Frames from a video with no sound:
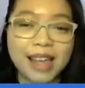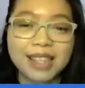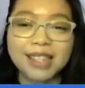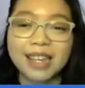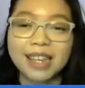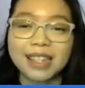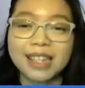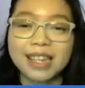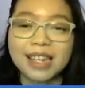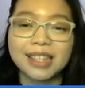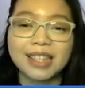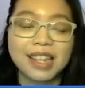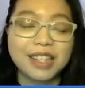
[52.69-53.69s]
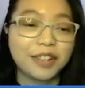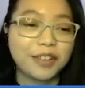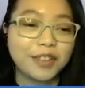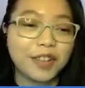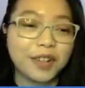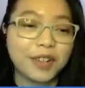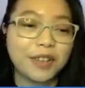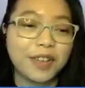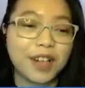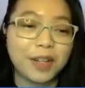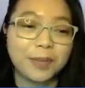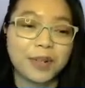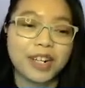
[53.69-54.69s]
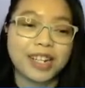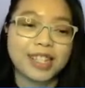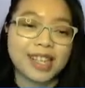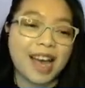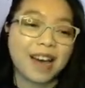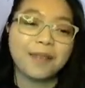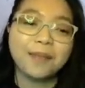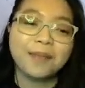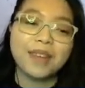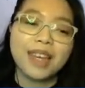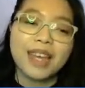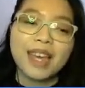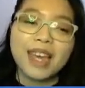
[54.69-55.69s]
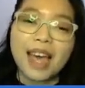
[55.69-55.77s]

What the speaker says: passing the TensorFlow Developer Exam.